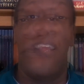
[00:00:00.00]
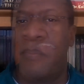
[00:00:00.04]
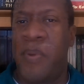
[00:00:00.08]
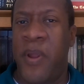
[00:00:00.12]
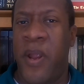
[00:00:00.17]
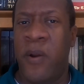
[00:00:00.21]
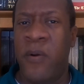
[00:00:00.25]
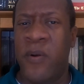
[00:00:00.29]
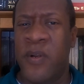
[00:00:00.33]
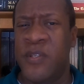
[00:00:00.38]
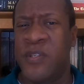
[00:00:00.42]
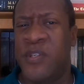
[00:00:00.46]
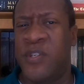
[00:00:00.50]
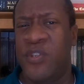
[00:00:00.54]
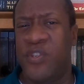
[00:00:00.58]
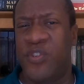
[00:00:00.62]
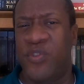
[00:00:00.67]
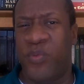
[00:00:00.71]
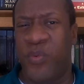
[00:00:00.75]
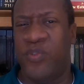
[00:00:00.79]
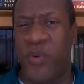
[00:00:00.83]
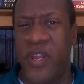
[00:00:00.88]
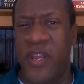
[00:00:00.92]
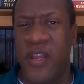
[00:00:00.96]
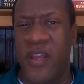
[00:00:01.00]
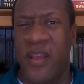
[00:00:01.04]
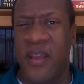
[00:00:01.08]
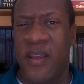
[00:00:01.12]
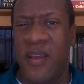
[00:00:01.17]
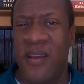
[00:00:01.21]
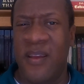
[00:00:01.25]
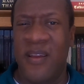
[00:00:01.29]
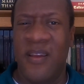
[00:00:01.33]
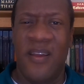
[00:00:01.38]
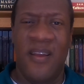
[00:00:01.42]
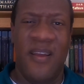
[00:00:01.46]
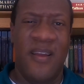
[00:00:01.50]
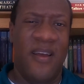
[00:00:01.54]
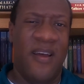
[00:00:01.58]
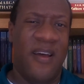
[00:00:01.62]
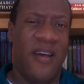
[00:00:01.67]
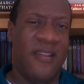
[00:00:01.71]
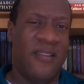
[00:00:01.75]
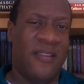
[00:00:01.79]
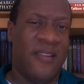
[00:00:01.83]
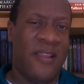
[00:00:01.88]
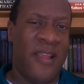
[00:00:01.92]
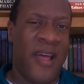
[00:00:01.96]
Perestroika
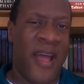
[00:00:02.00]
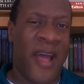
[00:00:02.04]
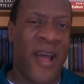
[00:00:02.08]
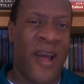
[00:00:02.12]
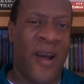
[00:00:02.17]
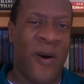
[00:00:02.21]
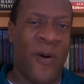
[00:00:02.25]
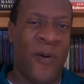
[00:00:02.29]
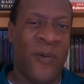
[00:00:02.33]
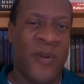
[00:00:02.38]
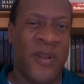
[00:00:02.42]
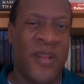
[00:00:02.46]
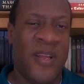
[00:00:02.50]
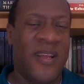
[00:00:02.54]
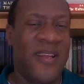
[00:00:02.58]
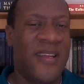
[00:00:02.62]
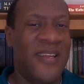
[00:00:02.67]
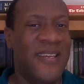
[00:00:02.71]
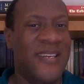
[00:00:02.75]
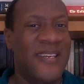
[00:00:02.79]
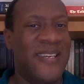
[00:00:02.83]
allowed